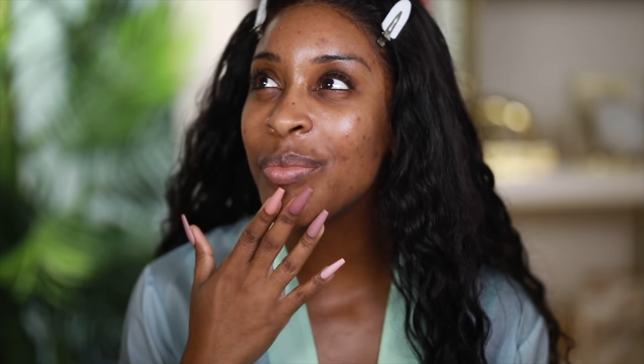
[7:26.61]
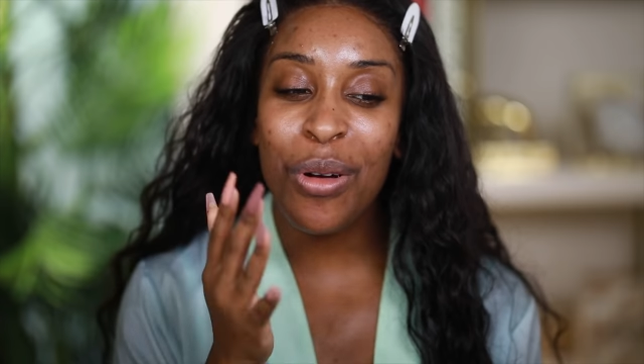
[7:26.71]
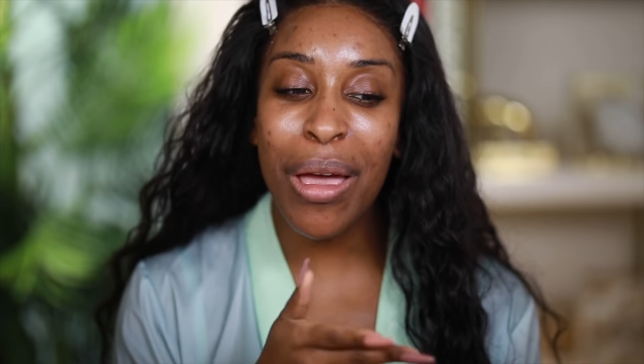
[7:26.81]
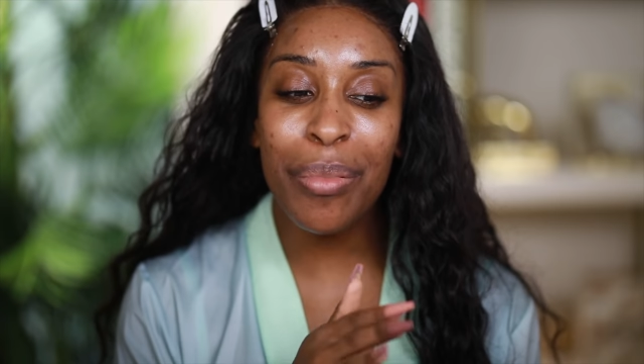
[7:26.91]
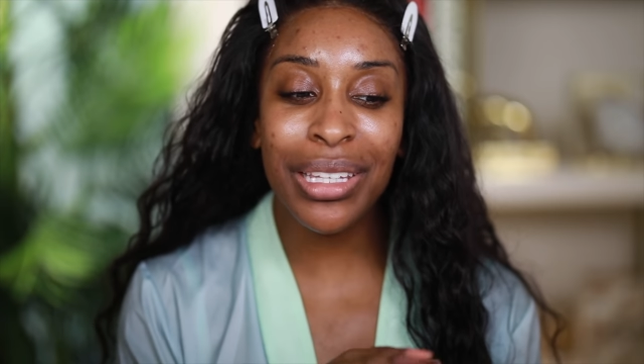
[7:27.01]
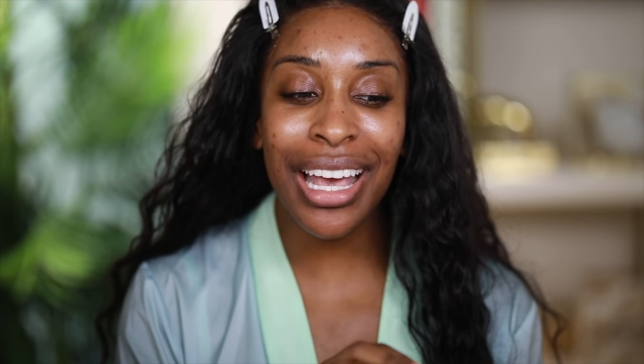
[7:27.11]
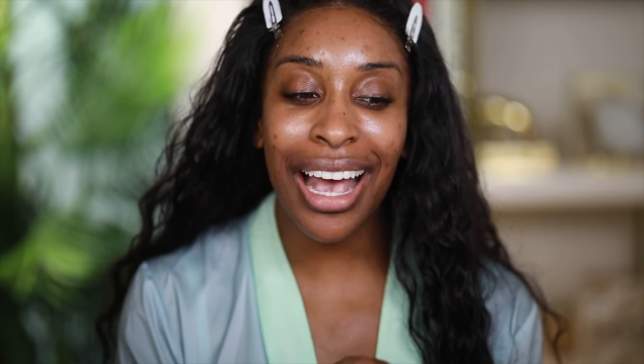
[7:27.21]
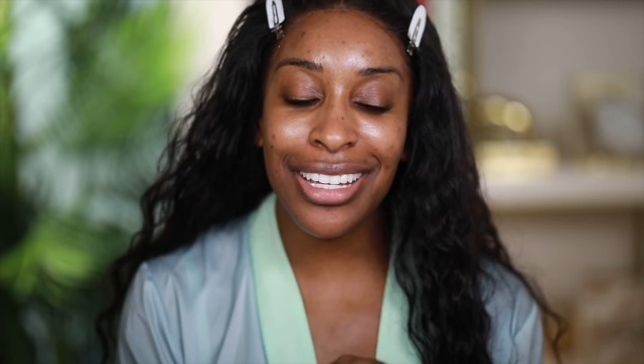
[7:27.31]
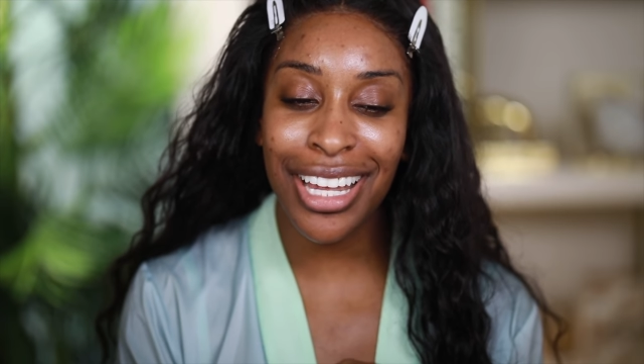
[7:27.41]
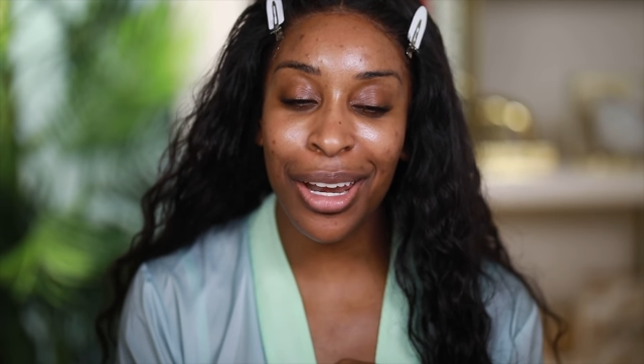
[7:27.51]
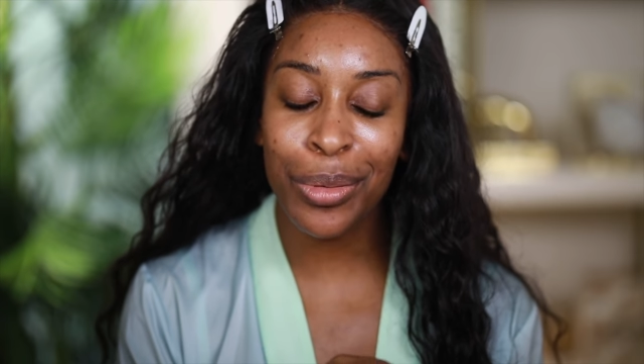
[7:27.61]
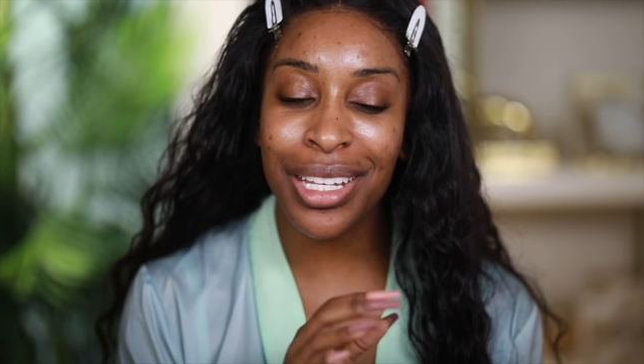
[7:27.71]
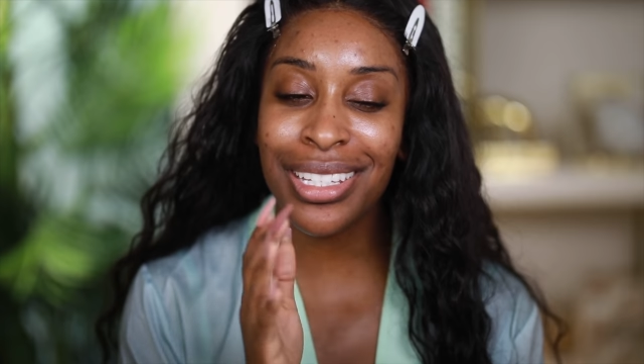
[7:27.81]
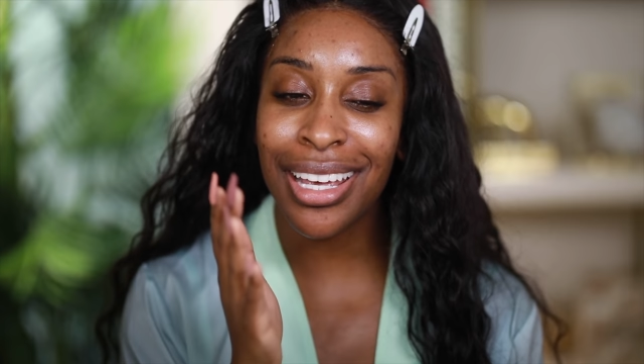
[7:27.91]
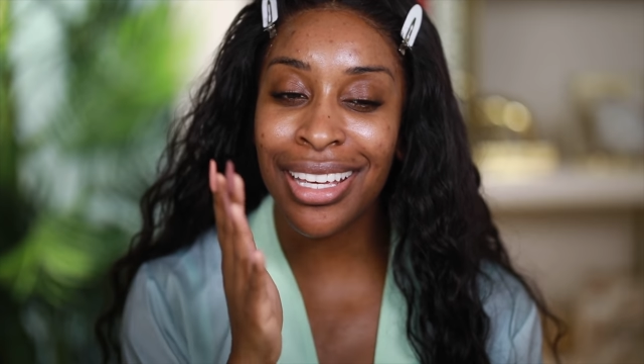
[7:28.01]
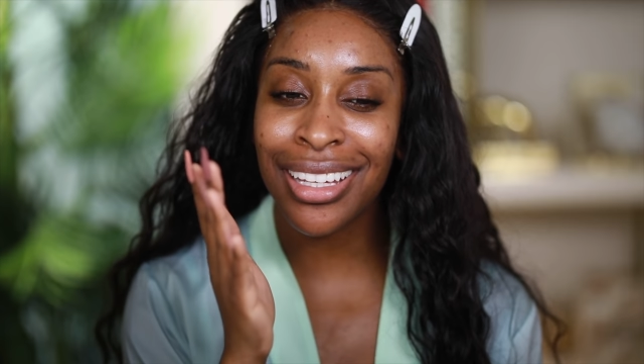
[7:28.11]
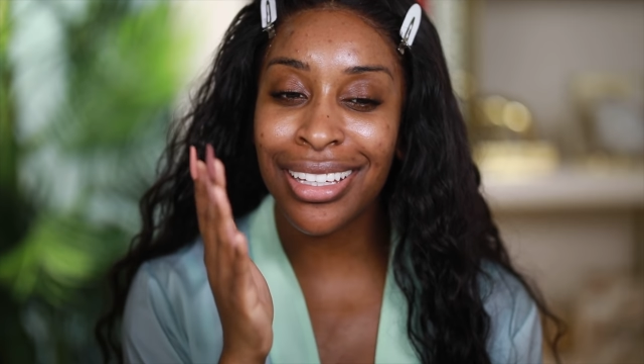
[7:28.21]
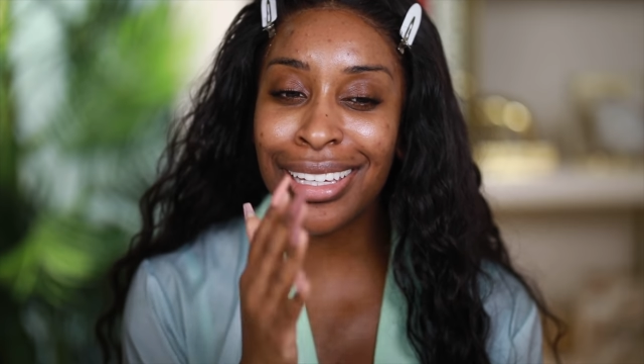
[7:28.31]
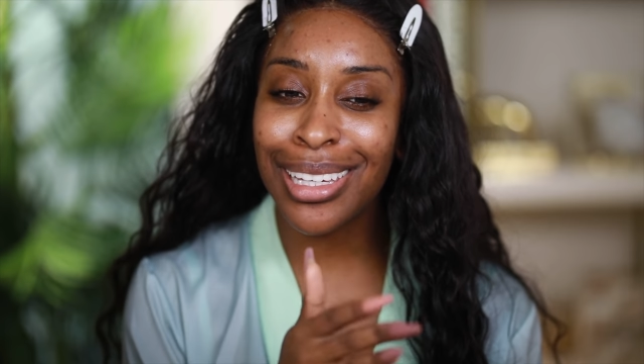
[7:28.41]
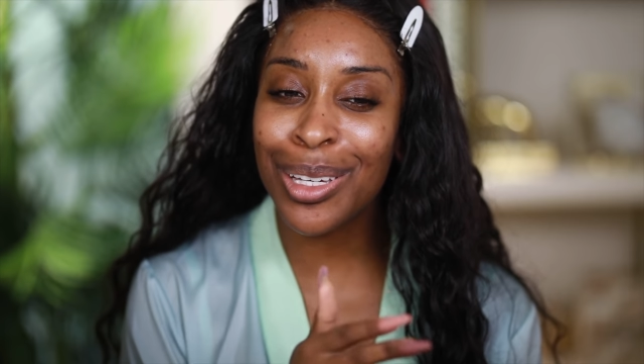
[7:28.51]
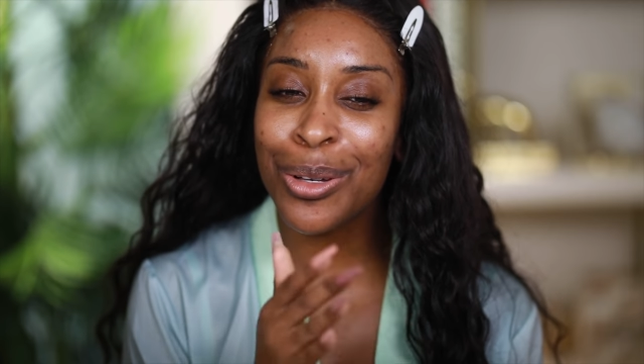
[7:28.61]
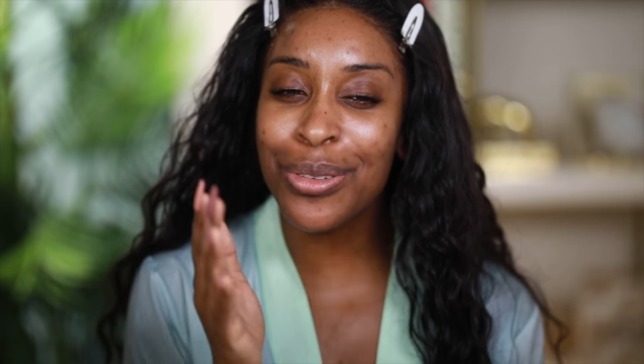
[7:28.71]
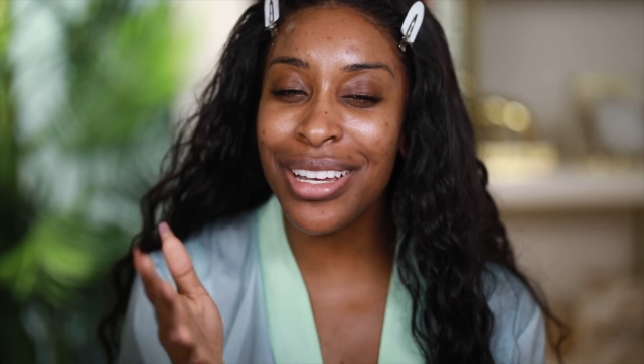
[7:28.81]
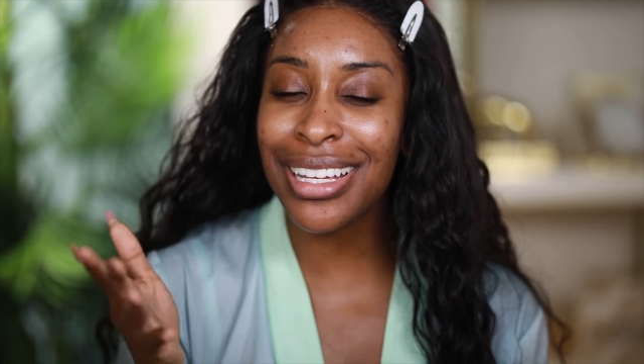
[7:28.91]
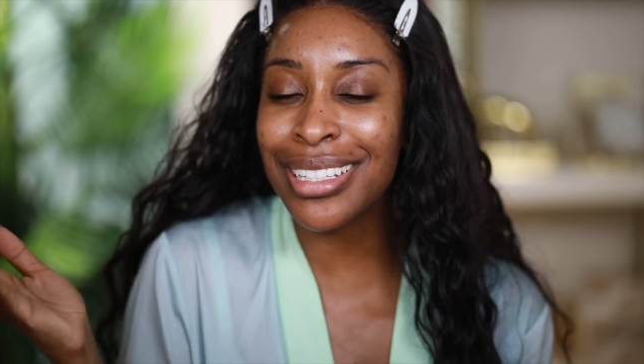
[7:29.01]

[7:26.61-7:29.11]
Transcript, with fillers: With Maybelline eyeshadows, it's like cute next